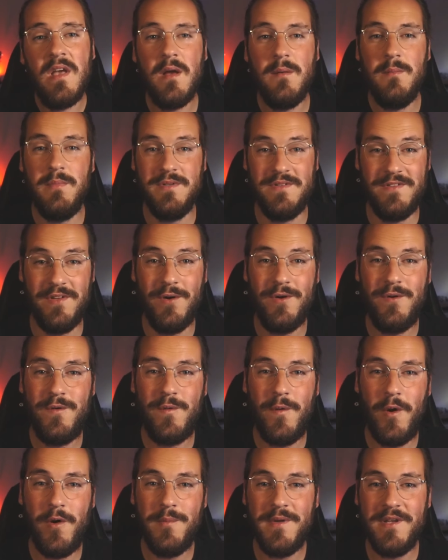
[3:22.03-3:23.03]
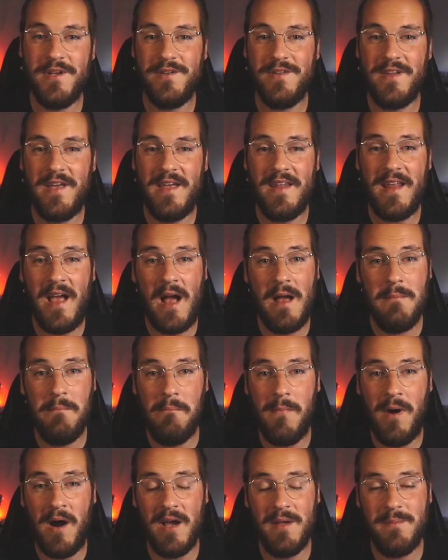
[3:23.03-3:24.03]
But don't quote me on that, I
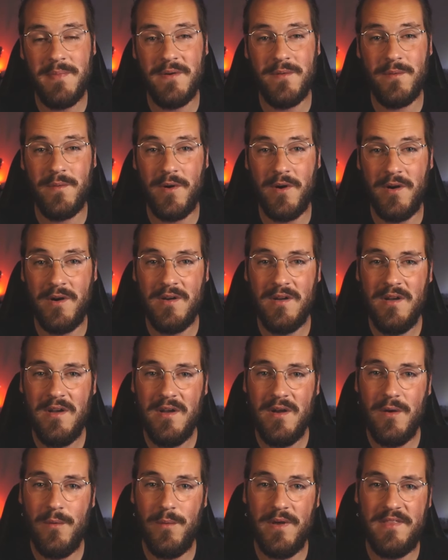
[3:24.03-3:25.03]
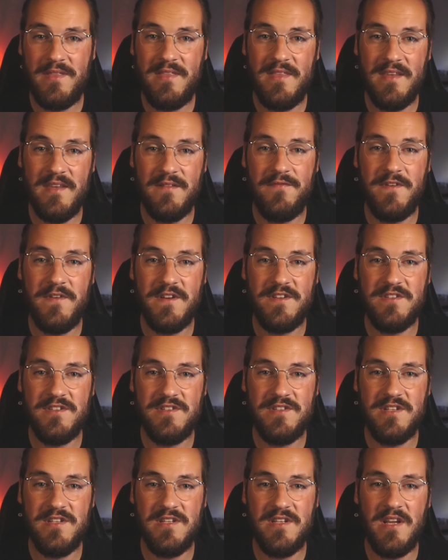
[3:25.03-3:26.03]
might be wrong with the
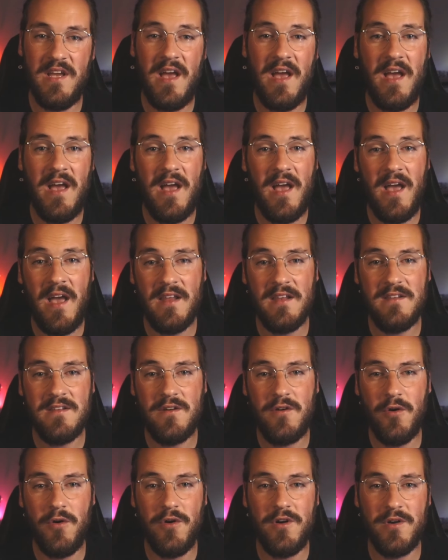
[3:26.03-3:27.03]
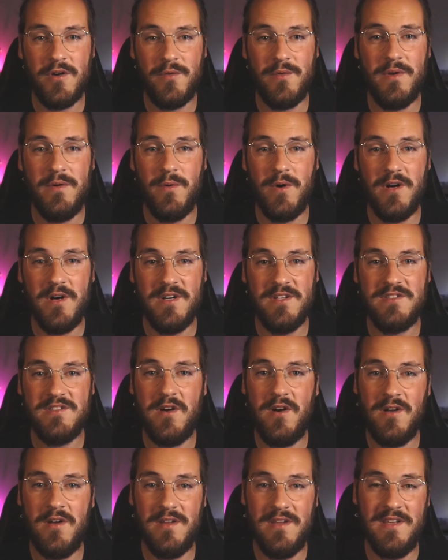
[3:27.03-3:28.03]
efficiency and Kolka rewards
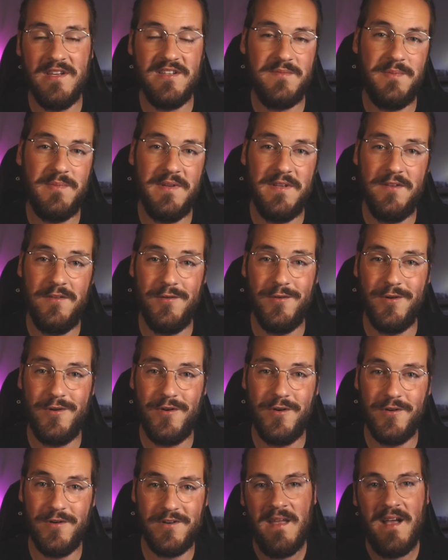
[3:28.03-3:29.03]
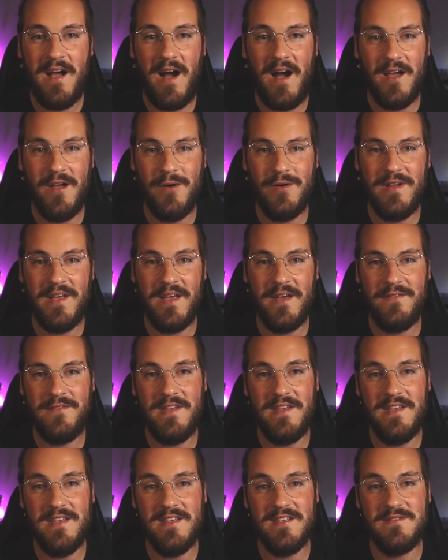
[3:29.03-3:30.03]
on the E S P dual cores. I only have the
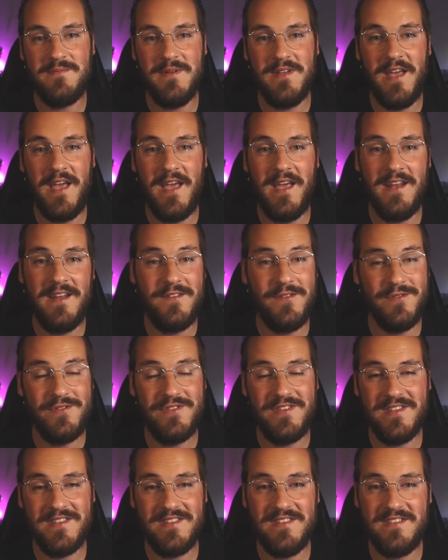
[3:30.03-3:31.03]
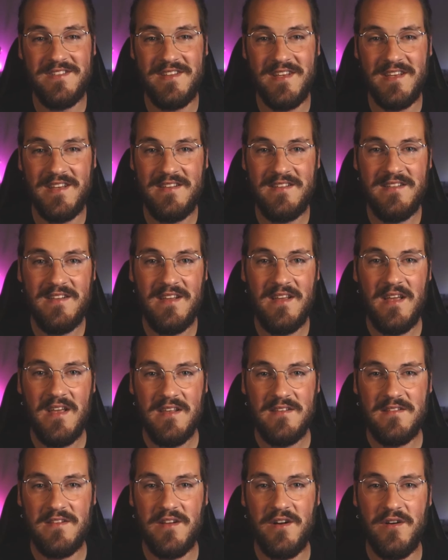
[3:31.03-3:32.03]
E S P eighty-two sixty-six,
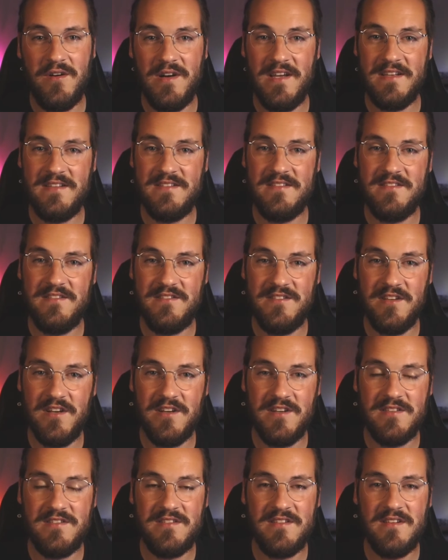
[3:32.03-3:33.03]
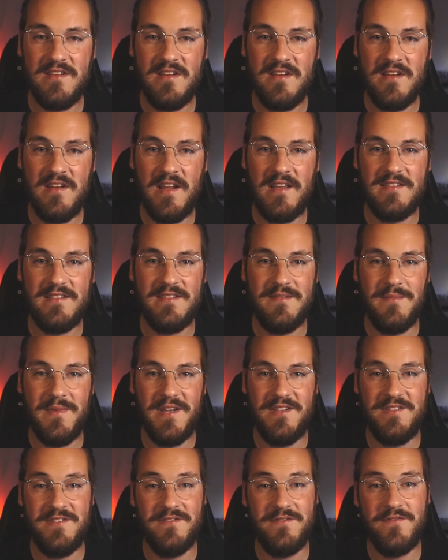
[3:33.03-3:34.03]
so it's just an
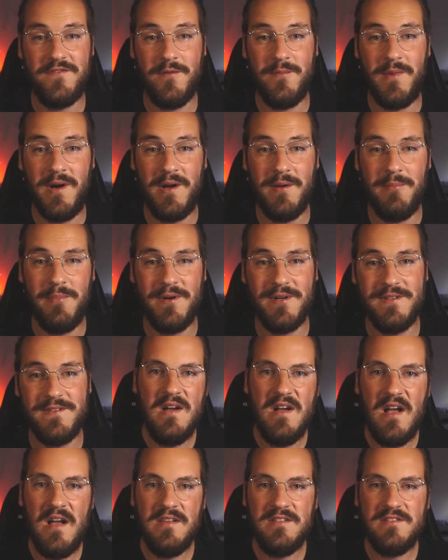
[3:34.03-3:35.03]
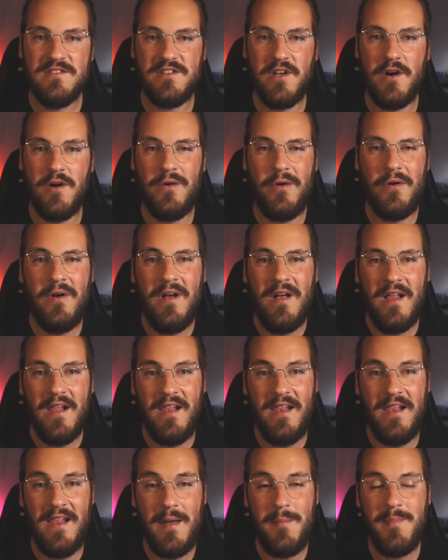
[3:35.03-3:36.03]
estimation from my part. So
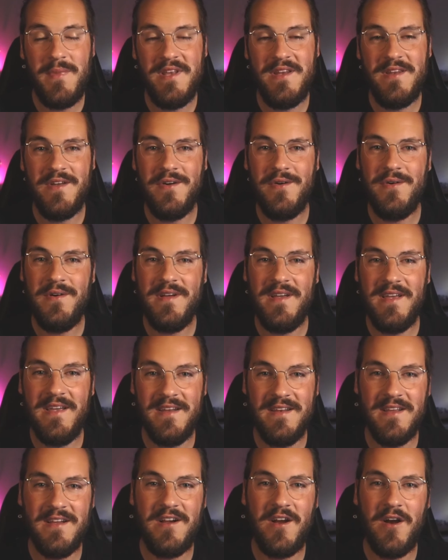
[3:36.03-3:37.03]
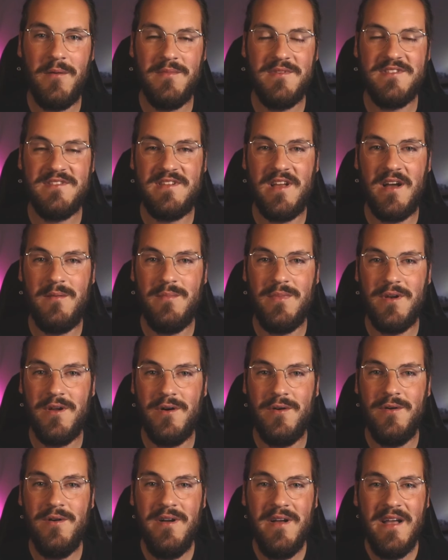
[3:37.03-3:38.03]
let me know in the comments down
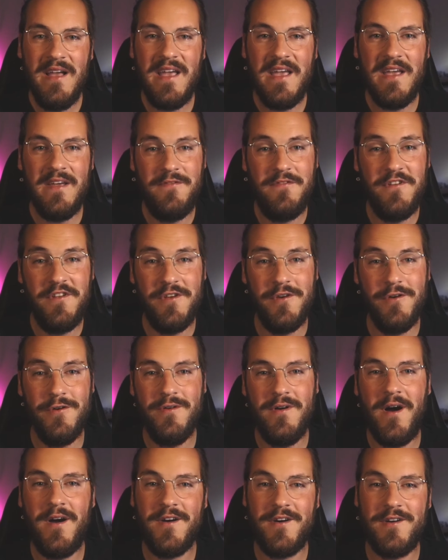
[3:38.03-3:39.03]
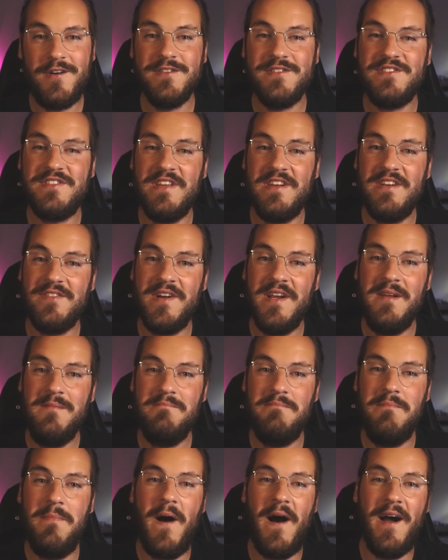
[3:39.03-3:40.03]
below if you are
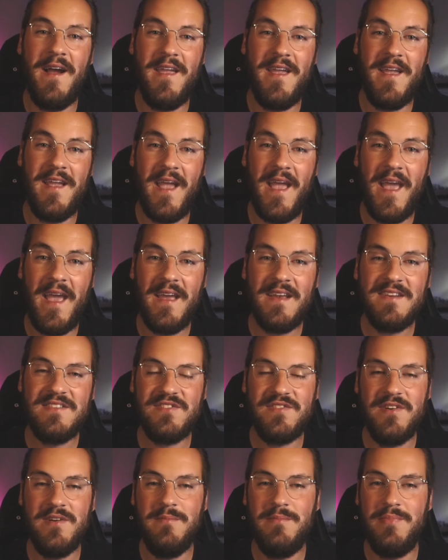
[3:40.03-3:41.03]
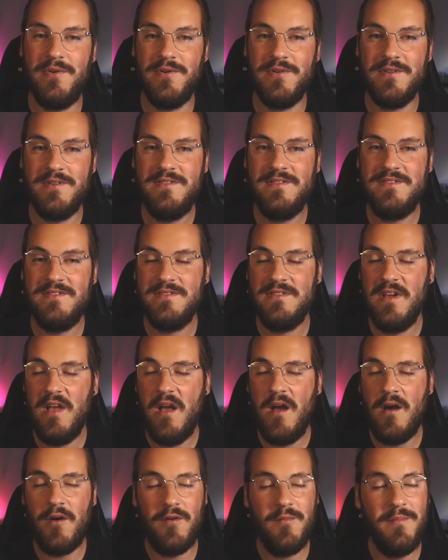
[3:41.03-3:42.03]
considering buying extra boards,
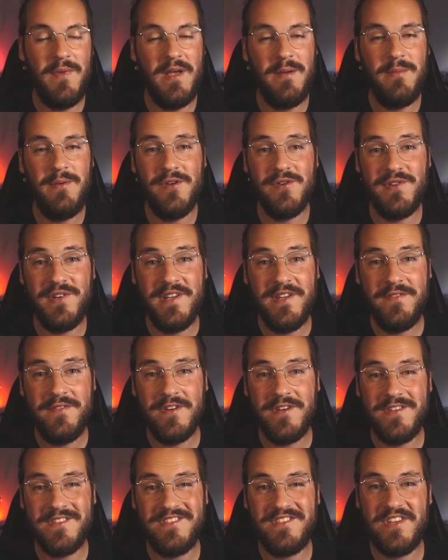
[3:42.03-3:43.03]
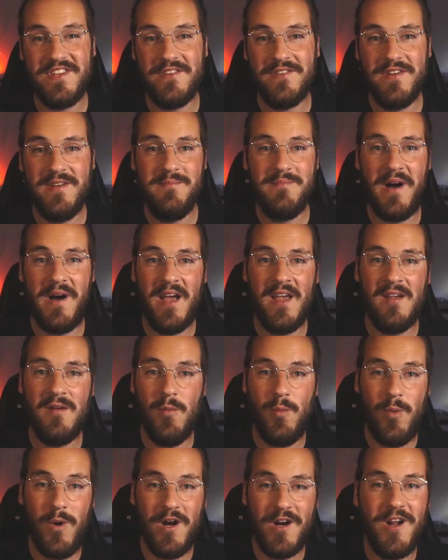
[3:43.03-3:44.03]
or maybe you're even considering
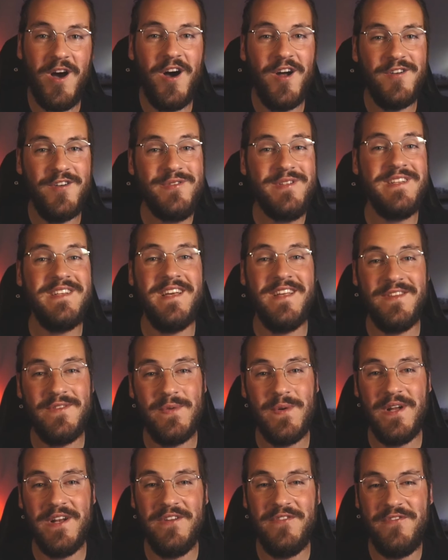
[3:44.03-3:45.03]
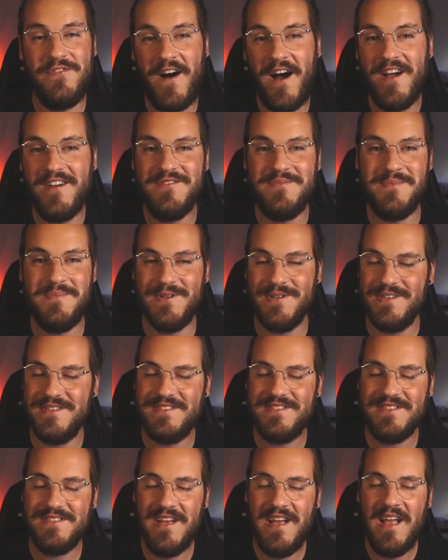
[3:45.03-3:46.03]
buying one hundred twenty-five
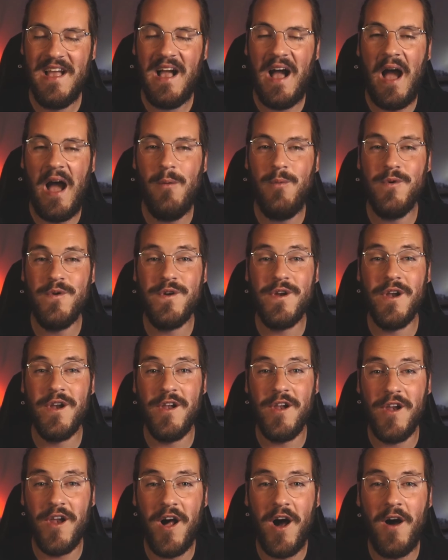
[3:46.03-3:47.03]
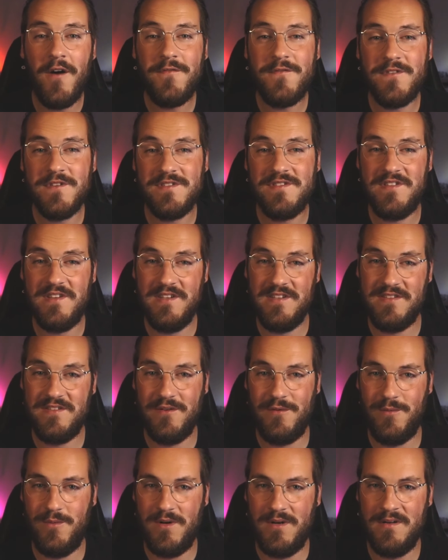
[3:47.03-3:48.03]
boards. I would love to see
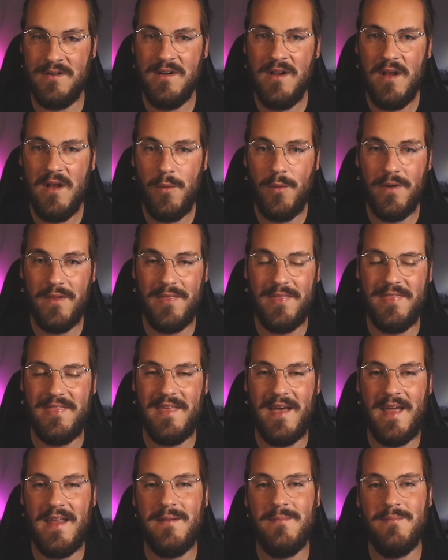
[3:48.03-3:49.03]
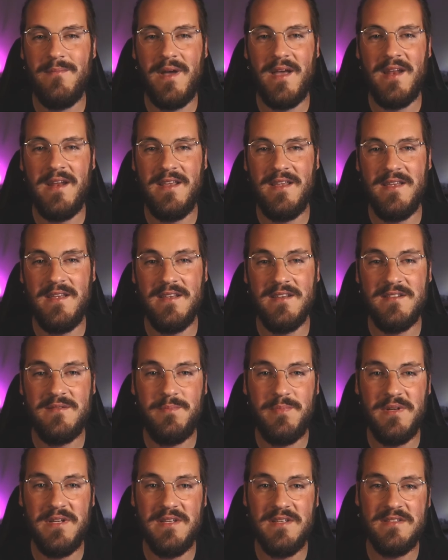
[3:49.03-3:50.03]
someone with that many E S
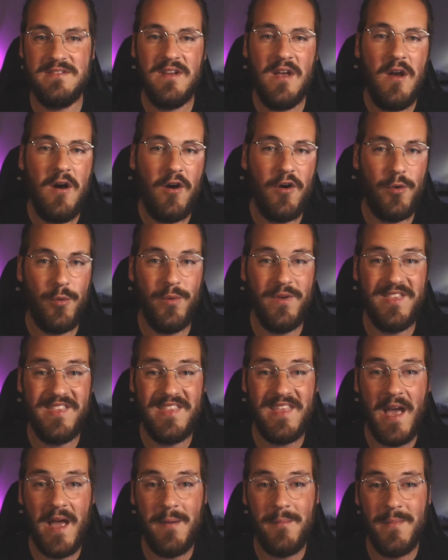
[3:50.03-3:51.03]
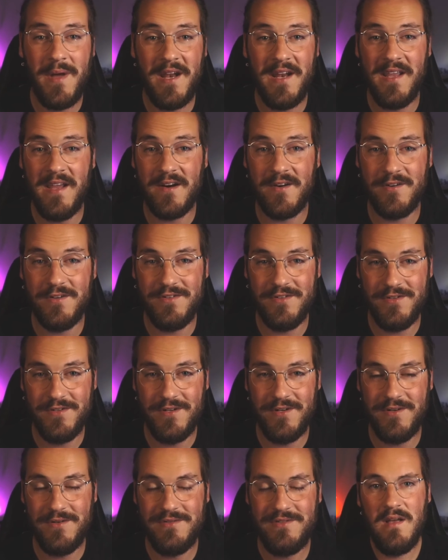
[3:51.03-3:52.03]
Ps or with that many
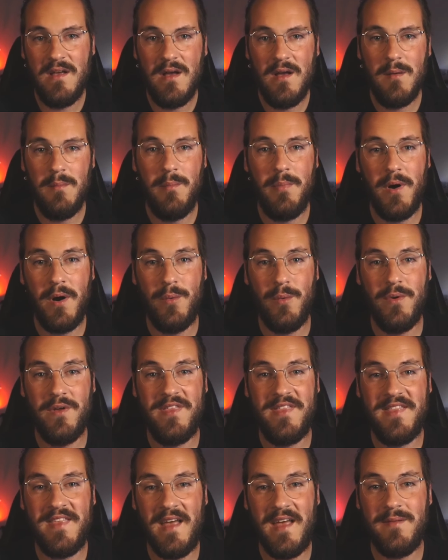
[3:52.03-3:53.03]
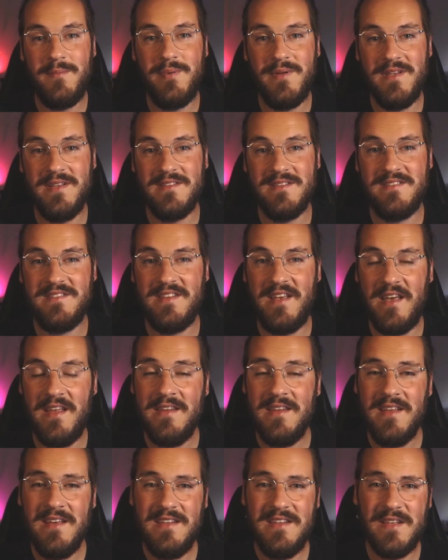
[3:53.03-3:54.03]
Arduinos. But with that being said,
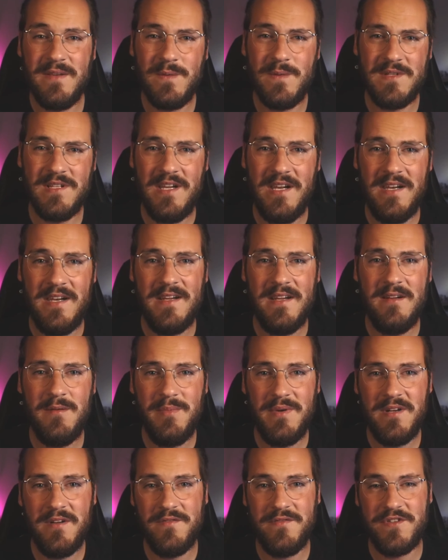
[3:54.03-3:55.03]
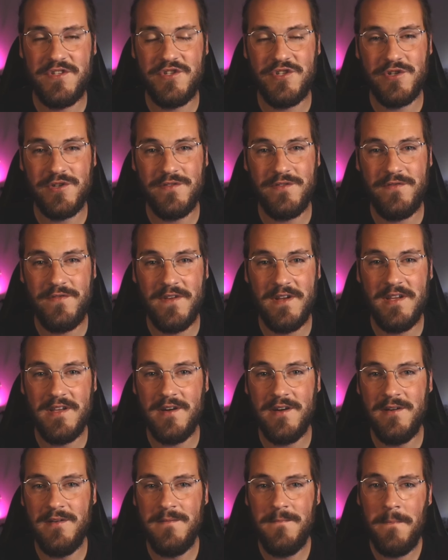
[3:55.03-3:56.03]
this was a little bit of a short
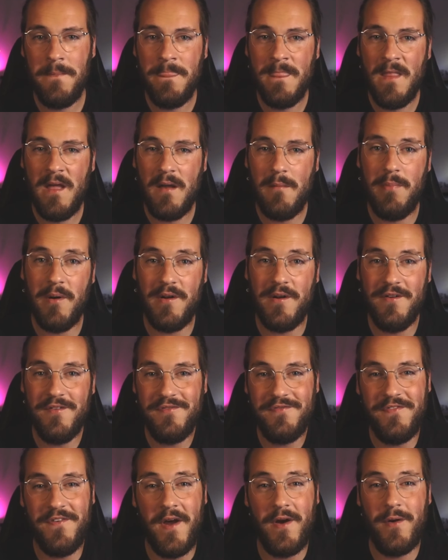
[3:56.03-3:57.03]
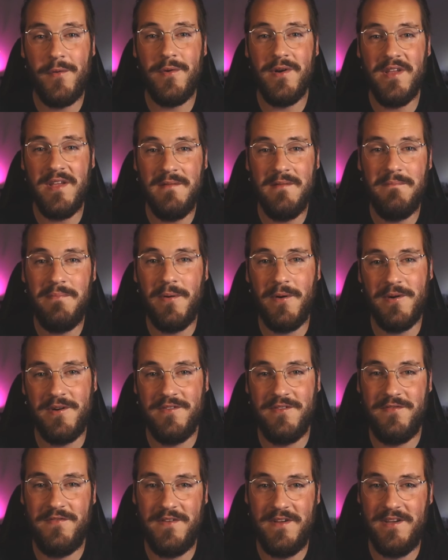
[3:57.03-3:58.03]
video, but a very
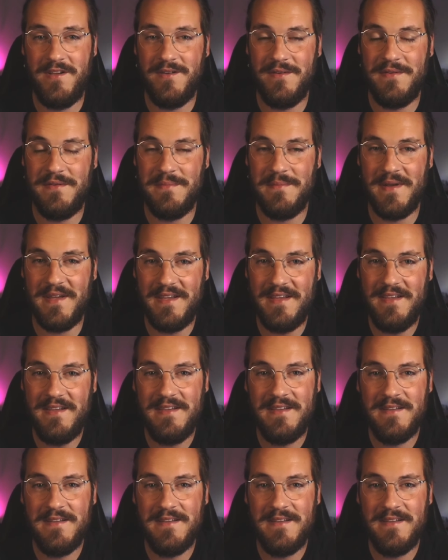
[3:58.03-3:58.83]
important video to make.